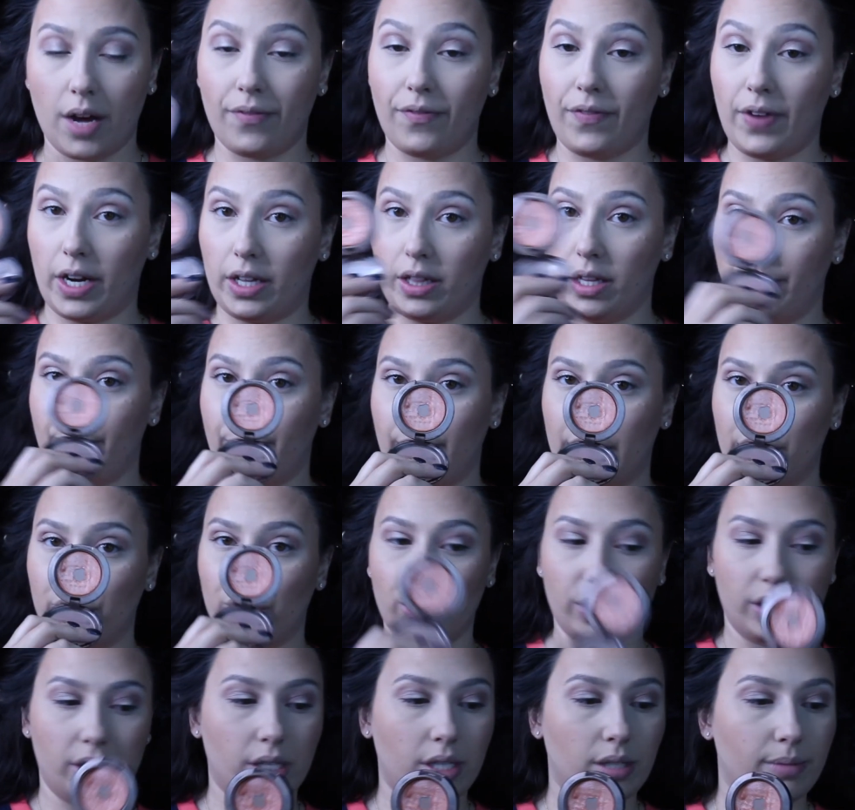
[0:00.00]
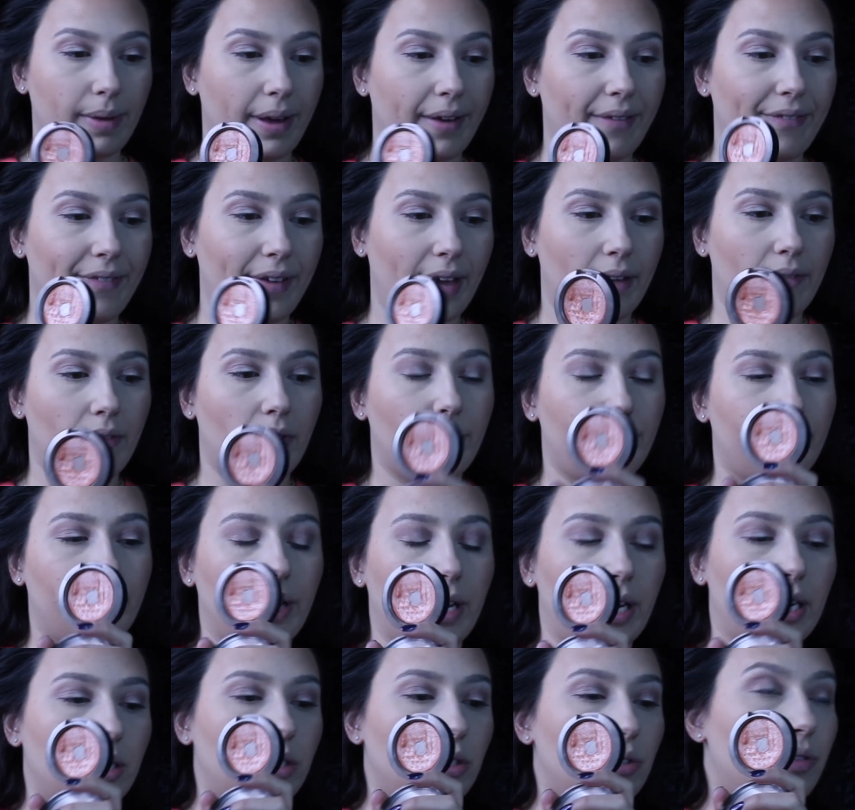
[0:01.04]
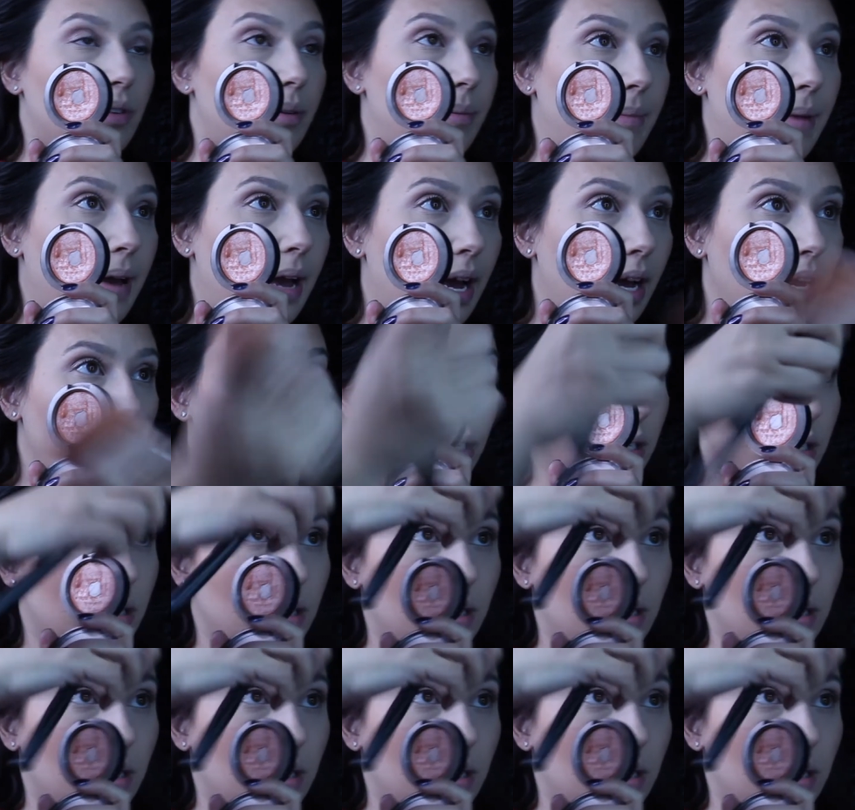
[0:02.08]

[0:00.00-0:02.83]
Fairly Precious is my favorite blush from MAC.